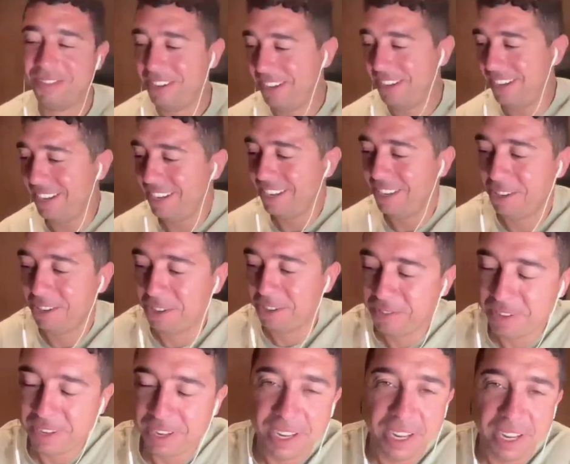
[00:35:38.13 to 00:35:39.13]
it.
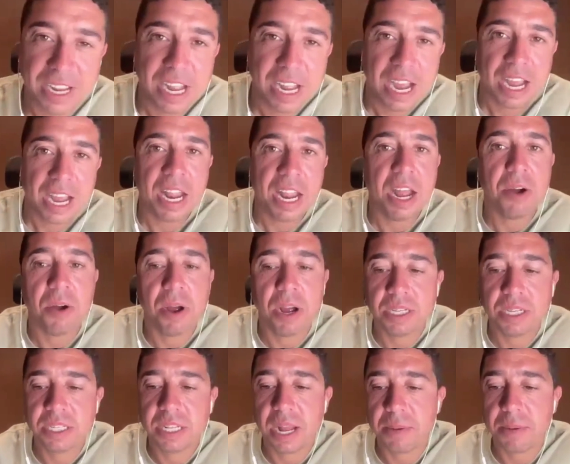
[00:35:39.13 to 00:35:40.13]
Love it. And how
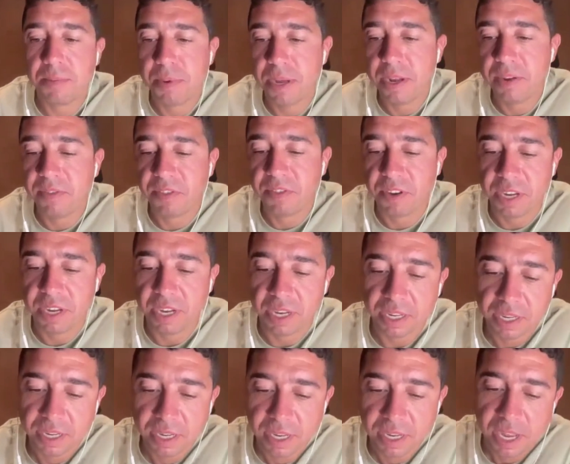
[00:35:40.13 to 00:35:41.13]
has that been for
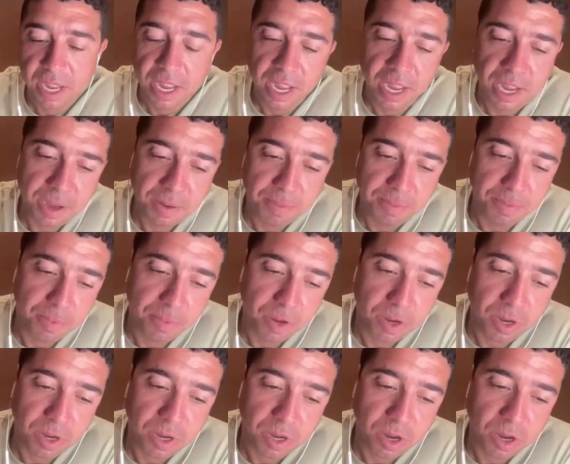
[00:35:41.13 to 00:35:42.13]
you?
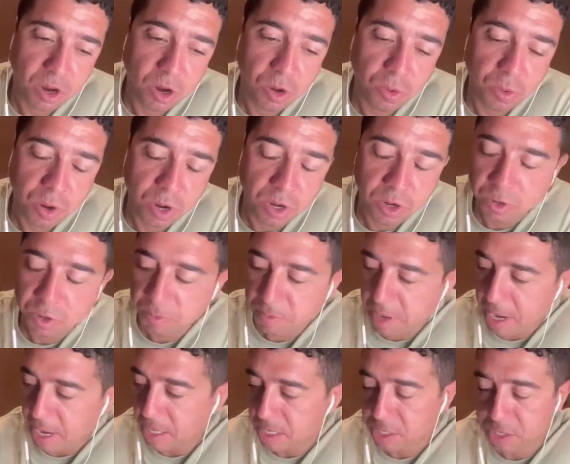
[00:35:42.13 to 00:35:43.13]
I want to come
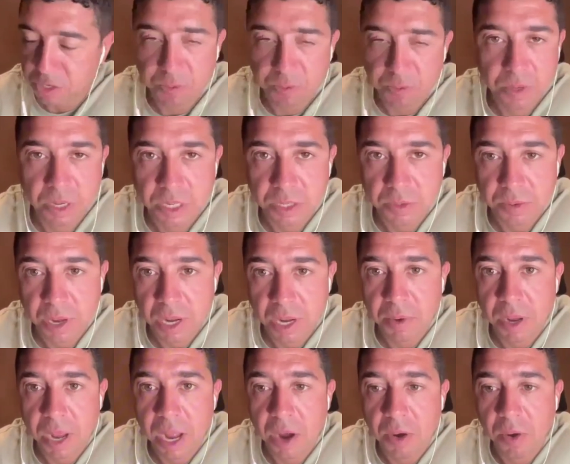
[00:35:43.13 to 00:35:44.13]
back to something as well,
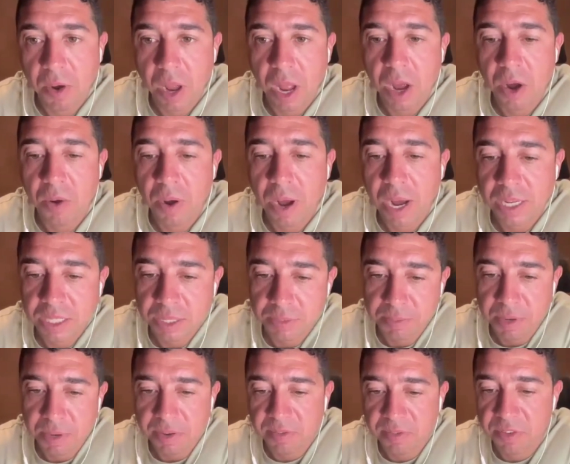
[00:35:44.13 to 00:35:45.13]
but how has it
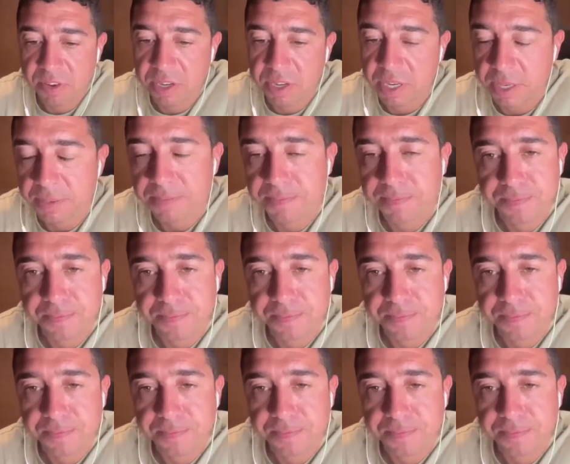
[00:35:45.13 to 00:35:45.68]
been for you?